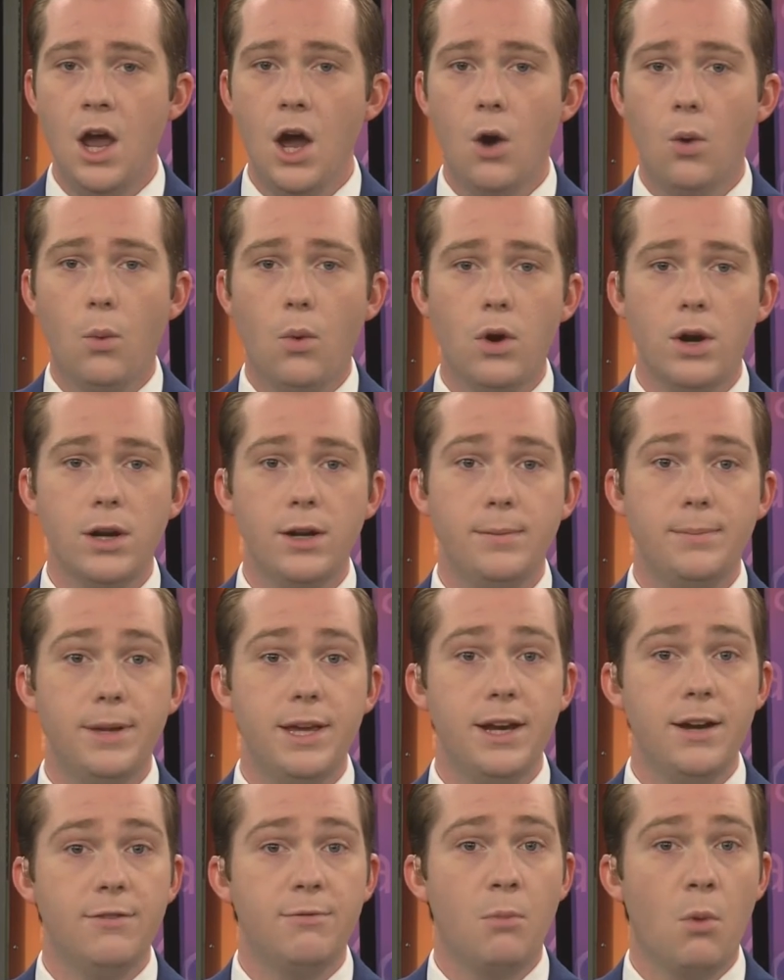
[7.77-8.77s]
awarded a
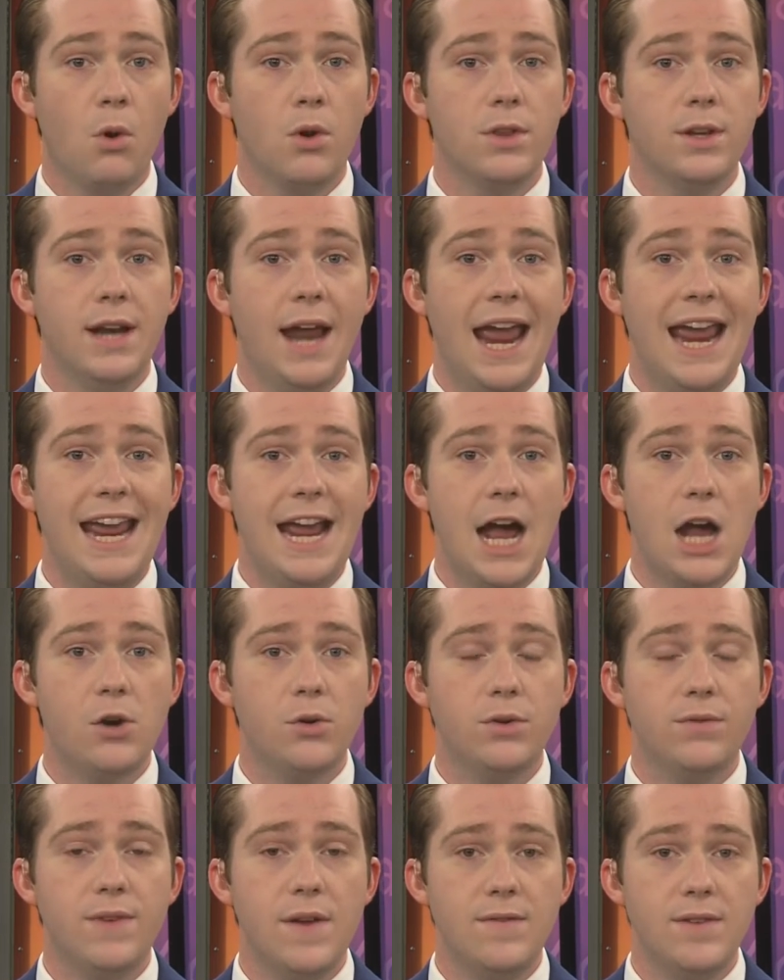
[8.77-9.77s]
bid of more than
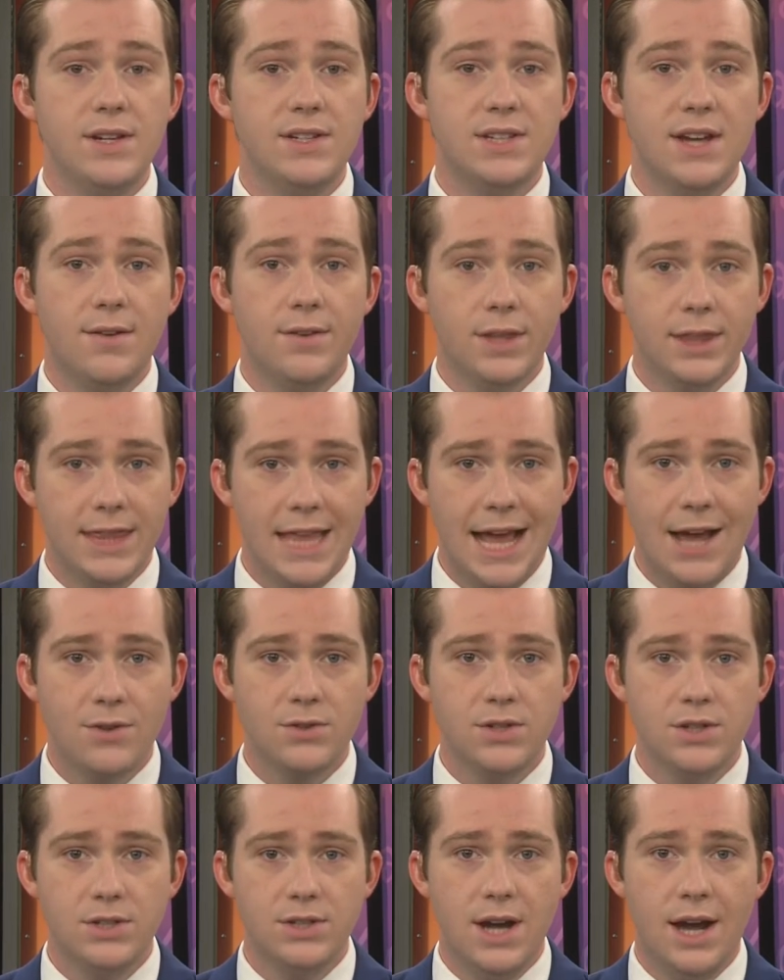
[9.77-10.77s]

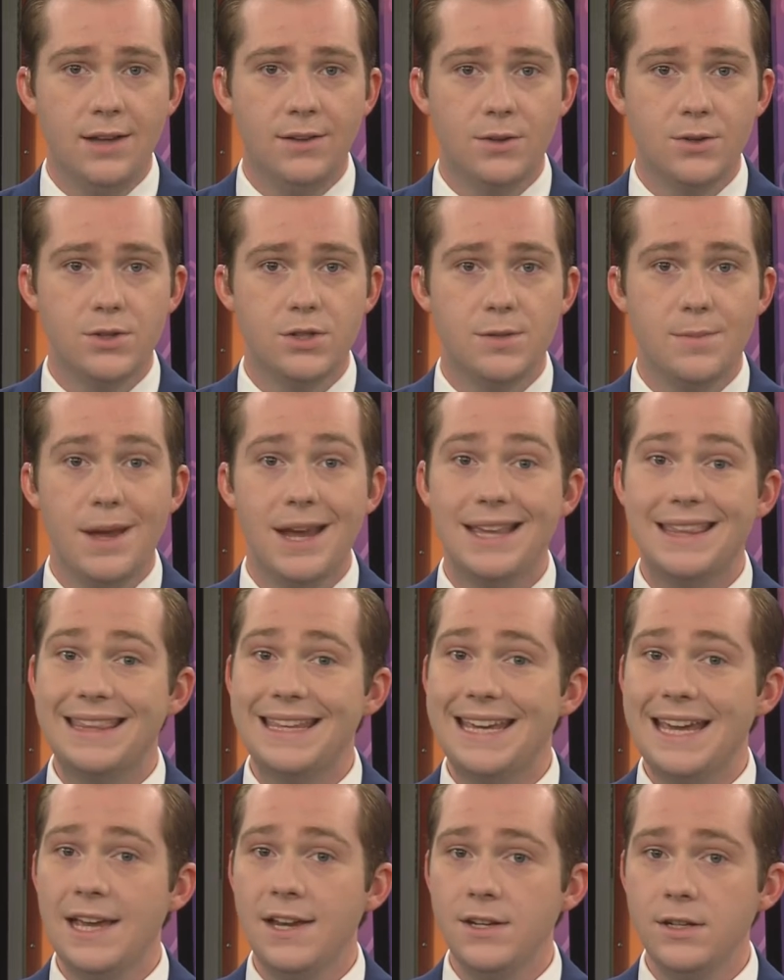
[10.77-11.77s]
$857,000 to make
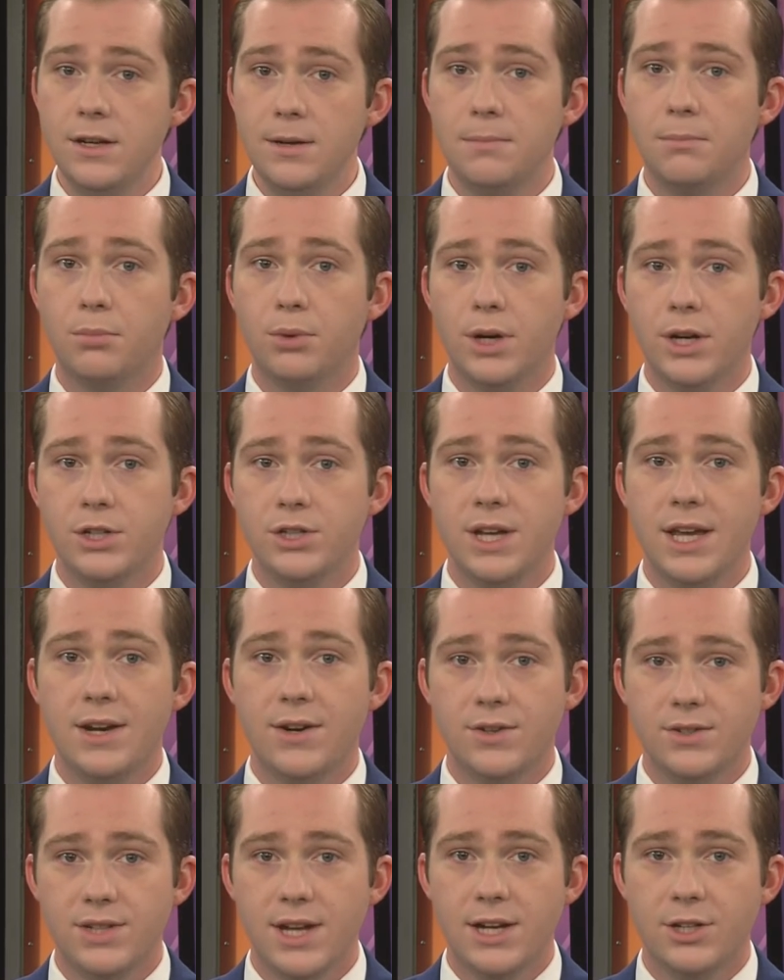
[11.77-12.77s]
the Endom Bridge
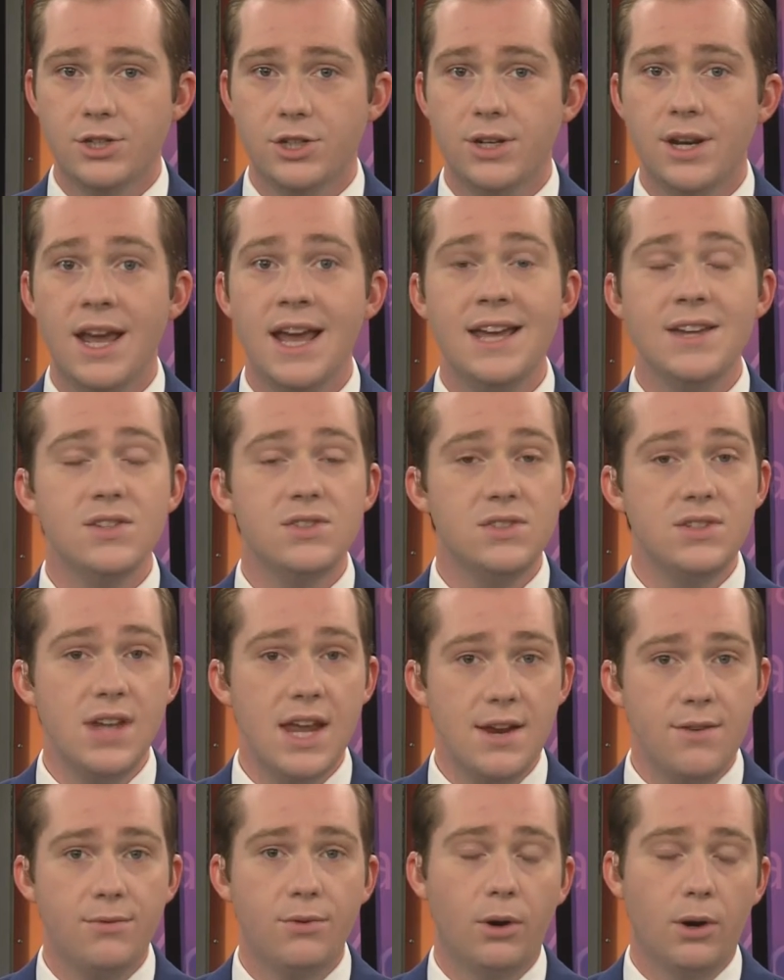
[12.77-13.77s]
intersection
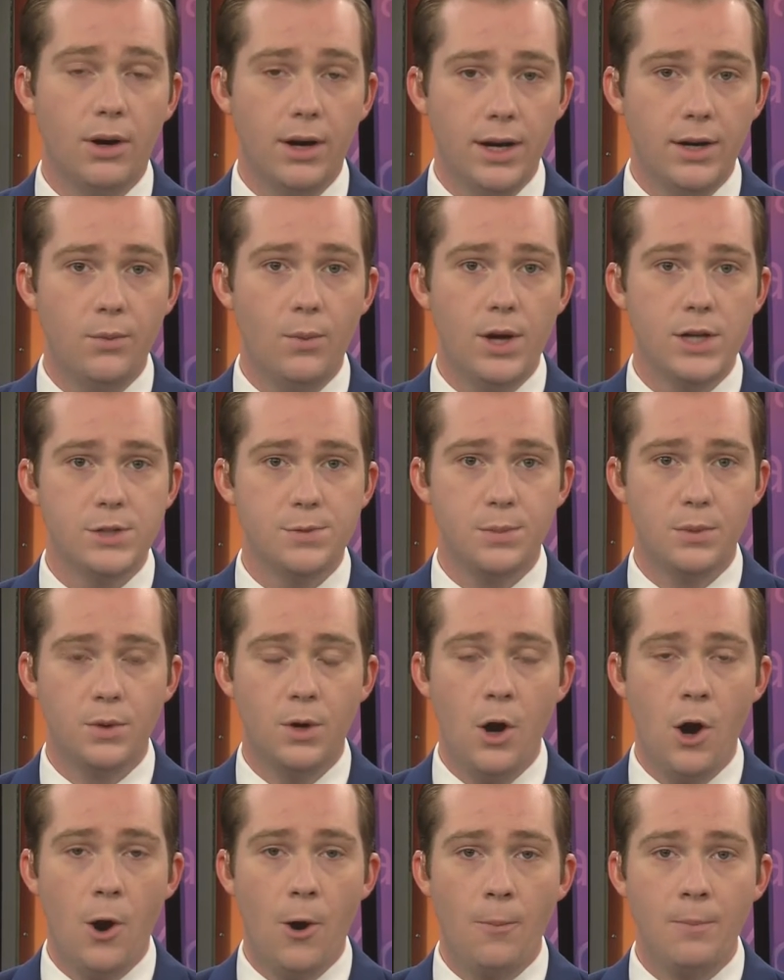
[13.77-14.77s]
safer in West
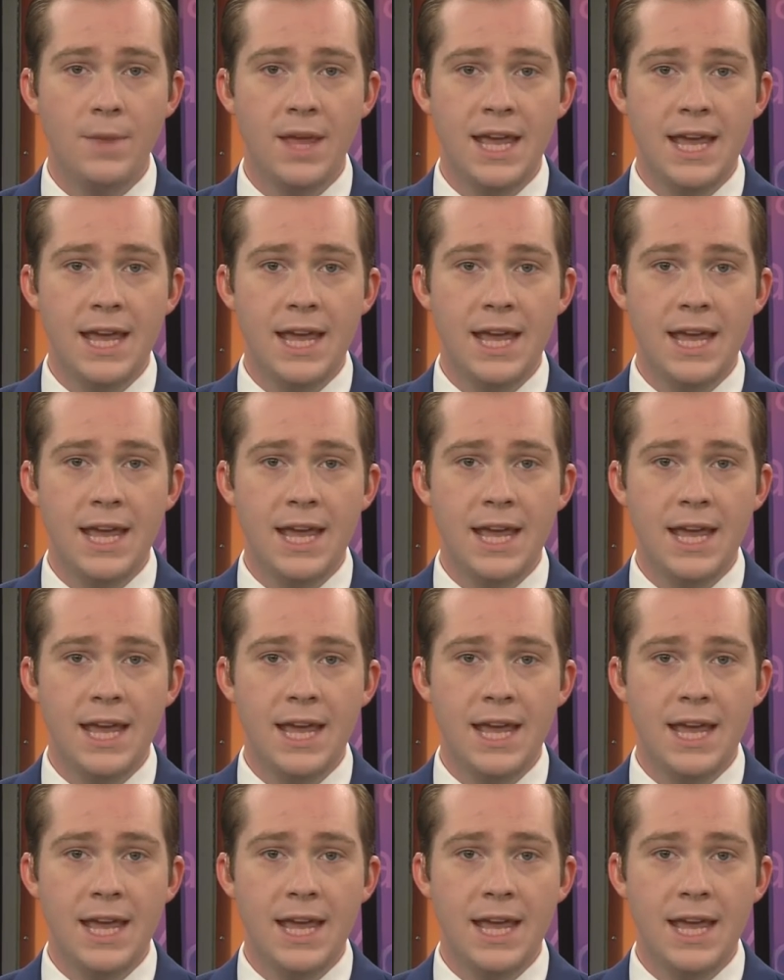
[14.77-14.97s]
Monroe.